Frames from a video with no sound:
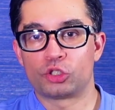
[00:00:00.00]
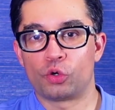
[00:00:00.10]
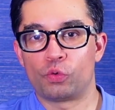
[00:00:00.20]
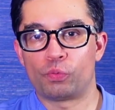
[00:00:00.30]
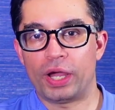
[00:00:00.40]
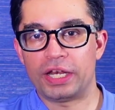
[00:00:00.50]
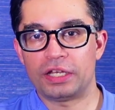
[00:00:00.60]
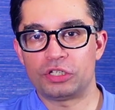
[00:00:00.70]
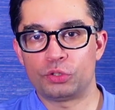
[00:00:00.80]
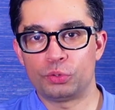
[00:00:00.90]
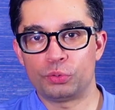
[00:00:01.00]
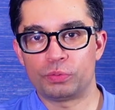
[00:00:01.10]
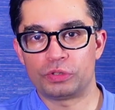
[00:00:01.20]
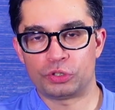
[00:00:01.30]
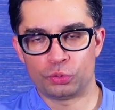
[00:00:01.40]
So when you
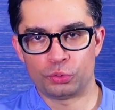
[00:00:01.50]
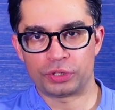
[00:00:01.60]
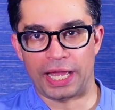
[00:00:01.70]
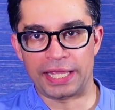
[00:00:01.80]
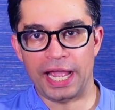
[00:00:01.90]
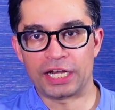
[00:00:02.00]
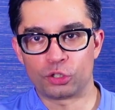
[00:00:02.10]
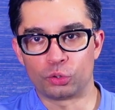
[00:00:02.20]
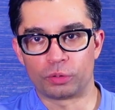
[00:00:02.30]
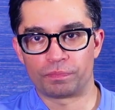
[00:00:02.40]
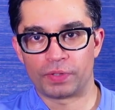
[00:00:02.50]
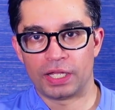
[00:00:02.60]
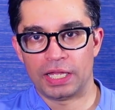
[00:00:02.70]
use an AI tool